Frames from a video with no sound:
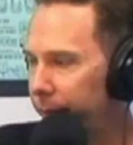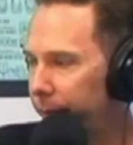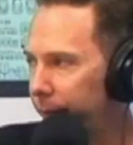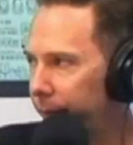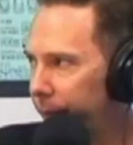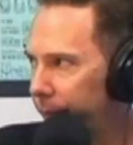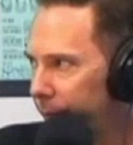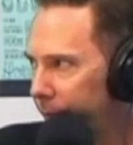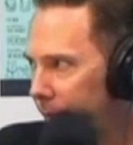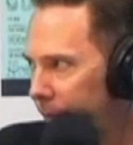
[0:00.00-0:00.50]

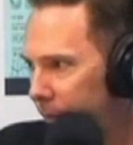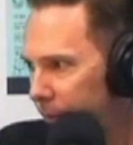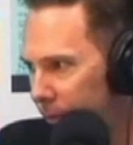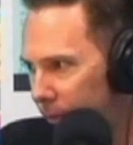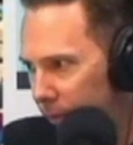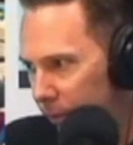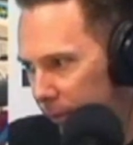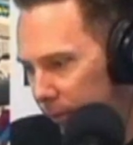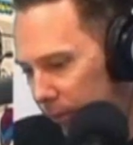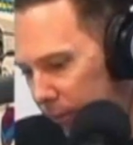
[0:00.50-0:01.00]

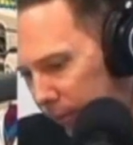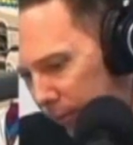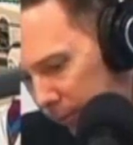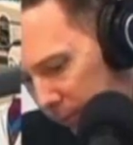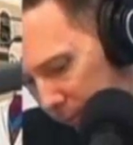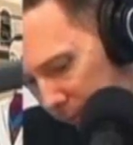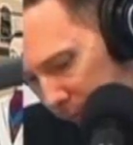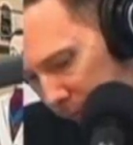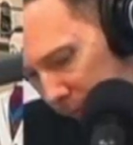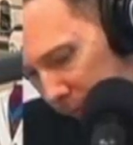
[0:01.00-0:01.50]

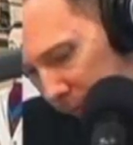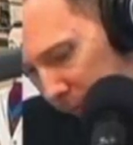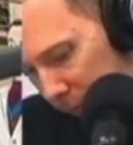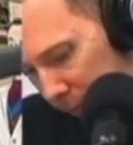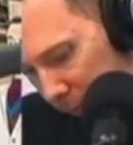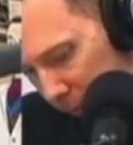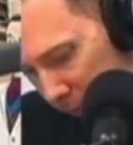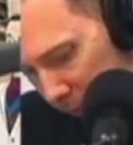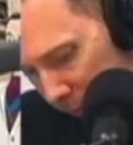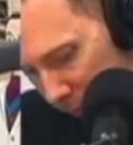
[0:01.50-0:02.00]

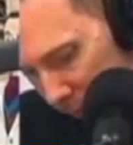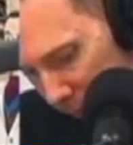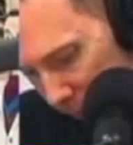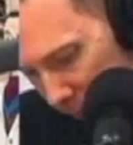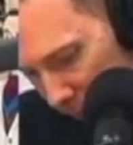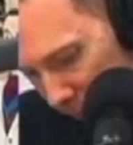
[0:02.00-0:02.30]
No words are spoken by the person on screen.